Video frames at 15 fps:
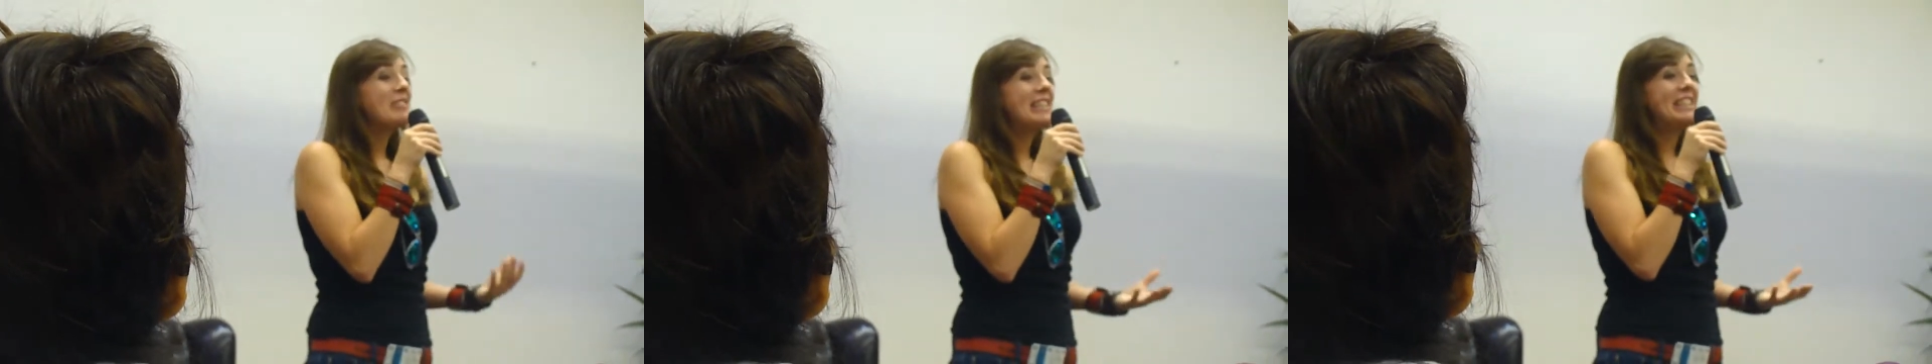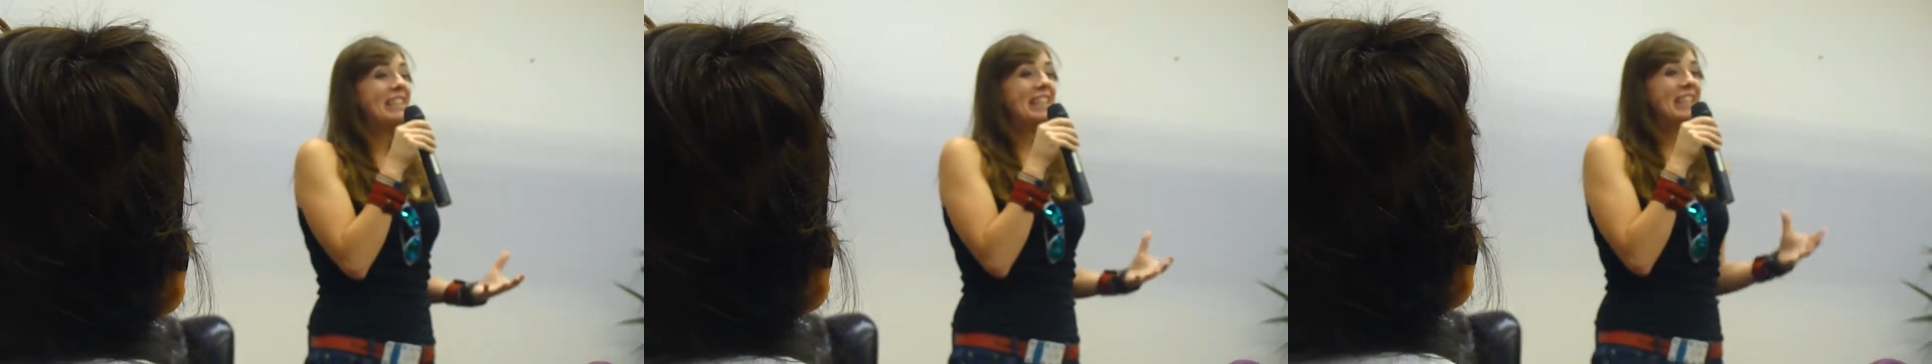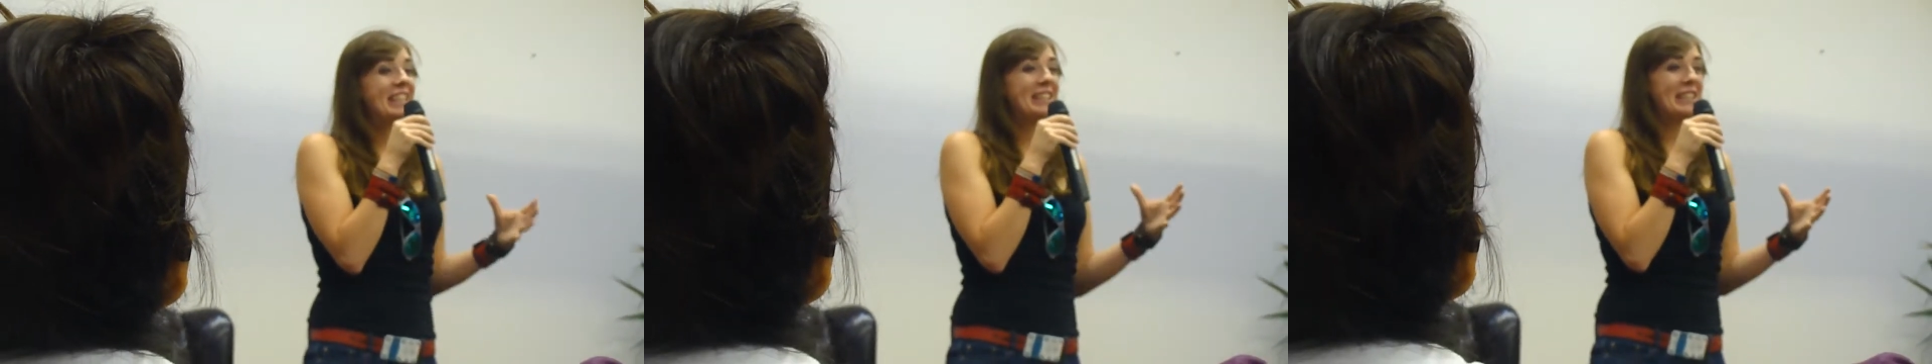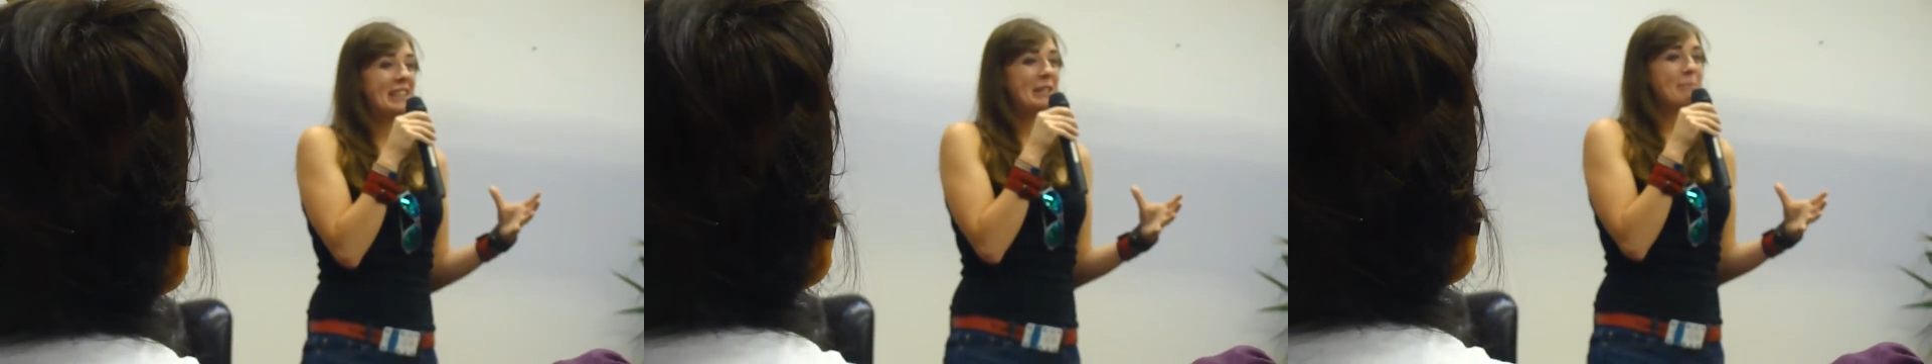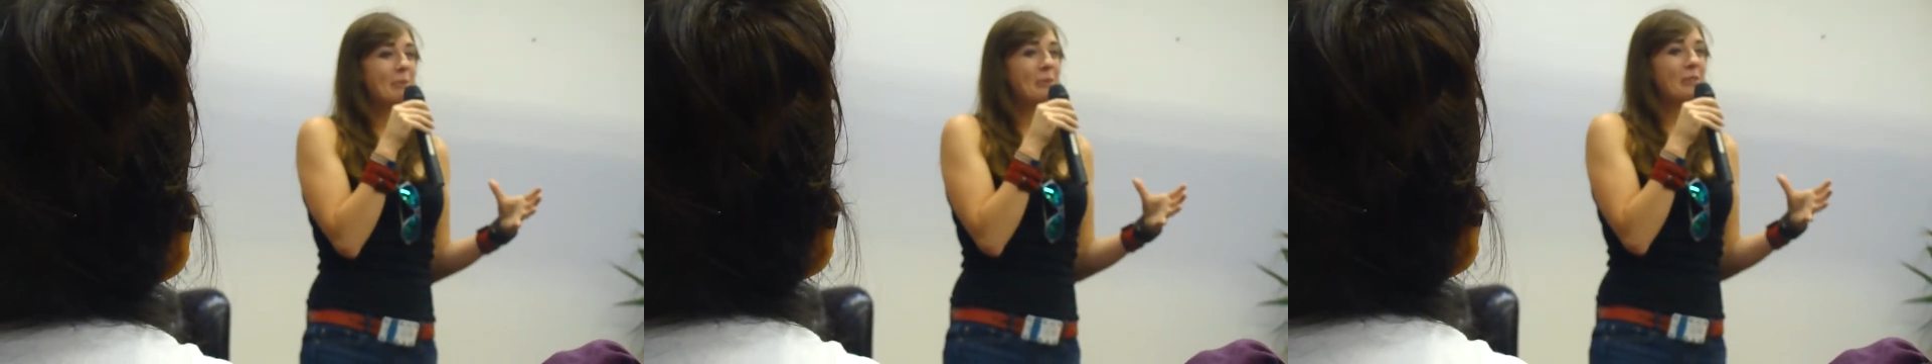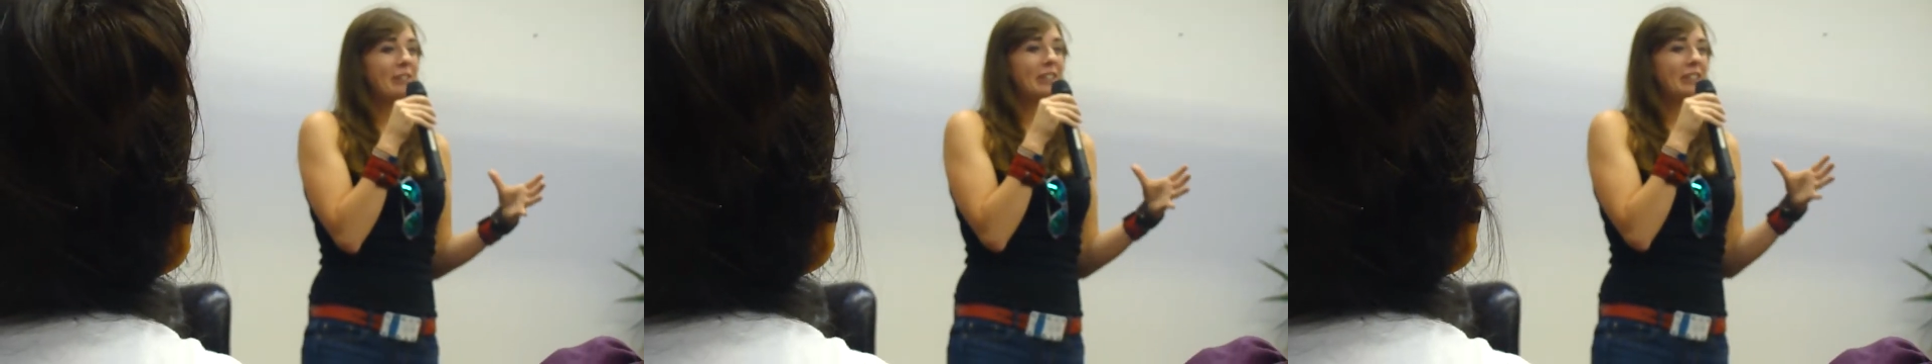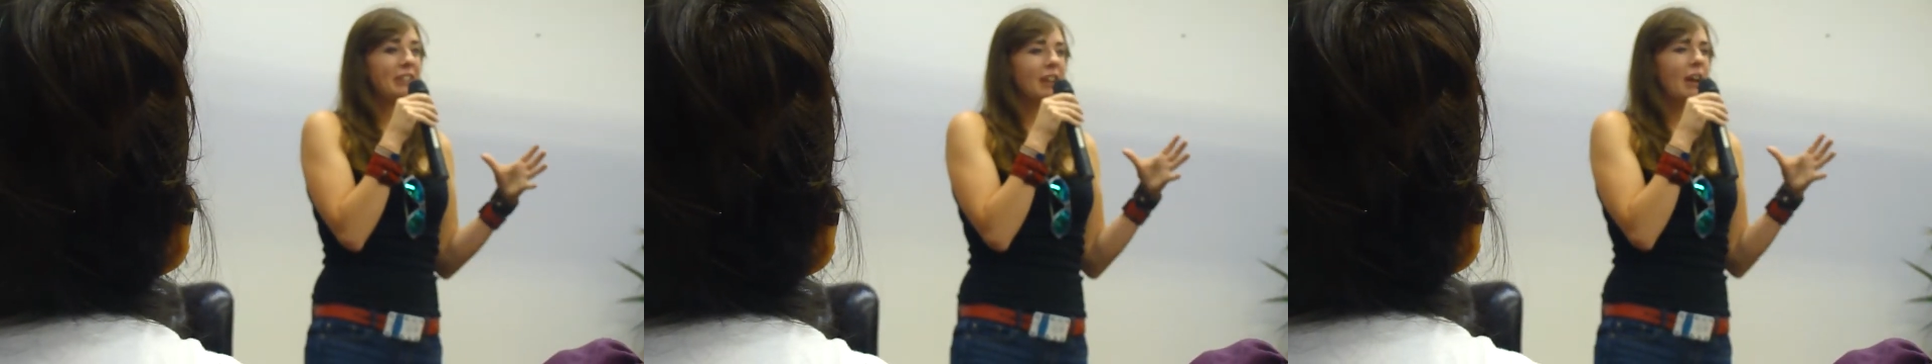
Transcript: really, this book,